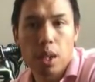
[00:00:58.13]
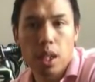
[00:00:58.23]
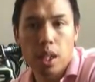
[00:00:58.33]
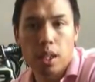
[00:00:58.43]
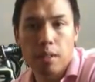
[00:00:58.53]

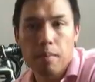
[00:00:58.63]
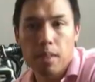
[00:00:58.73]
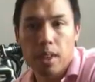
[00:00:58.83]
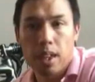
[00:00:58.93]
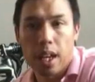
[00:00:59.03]
meaning
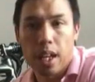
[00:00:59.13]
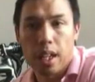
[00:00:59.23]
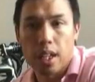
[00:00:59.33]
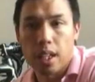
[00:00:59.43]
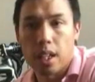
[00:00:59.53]

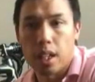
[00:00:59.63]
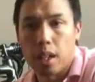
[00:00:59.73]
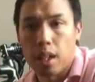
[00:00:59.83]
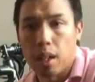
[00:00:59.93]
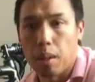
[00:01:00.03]
that
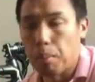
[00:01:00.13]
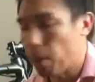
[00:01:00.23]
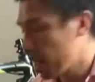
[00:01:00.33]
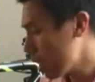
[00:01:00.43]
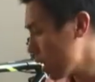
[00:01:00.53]
the
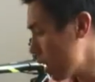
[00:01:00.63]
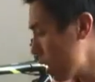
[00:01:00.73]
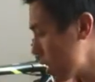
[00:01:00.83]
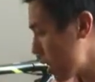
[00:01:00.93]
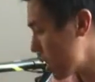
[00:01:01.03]
bike
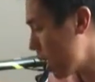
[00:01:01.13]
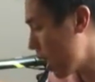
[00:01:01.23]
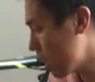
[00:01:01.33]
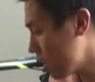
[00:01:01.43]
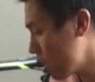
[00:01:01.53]
is
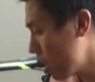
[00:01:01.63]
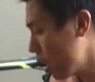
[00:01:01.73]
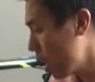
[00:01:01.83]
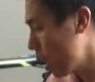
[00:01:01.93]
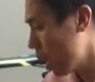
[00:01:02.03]
attached
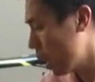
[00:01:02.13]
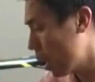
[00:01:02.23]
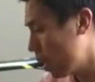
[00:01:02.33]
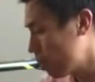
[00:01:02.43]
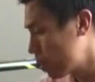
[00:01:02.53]

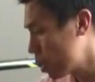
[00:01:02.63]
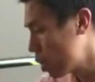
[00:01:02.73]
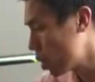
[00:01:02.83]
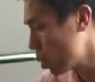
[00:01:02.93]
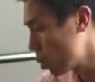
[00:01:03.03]
um,
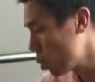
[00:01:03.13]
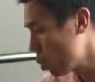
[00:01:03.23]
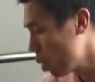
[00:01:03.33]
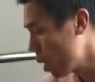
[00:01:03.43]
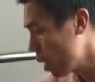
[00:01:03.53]

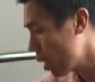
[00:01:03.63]
to